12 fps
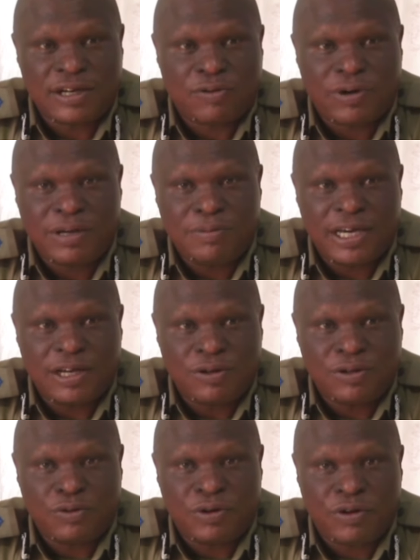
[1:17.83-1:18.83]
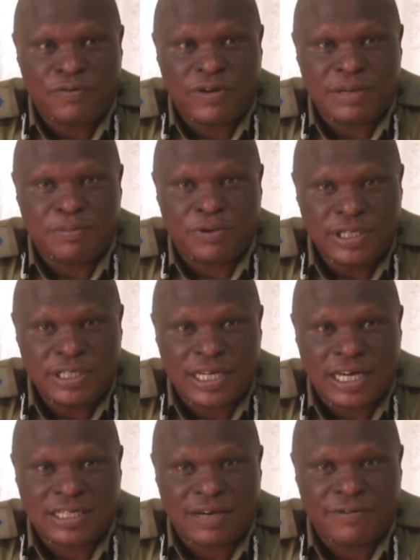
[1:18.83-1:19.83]
required by law to notify police,
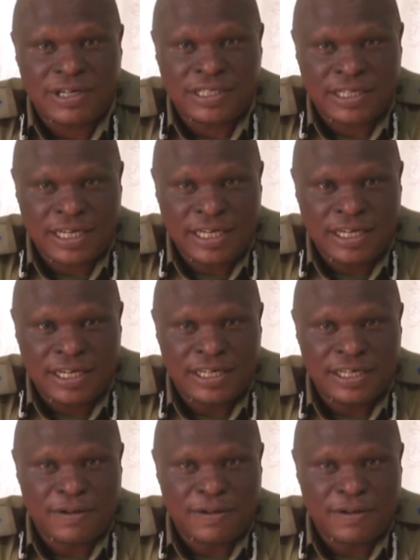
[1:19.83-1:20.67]
as have I said,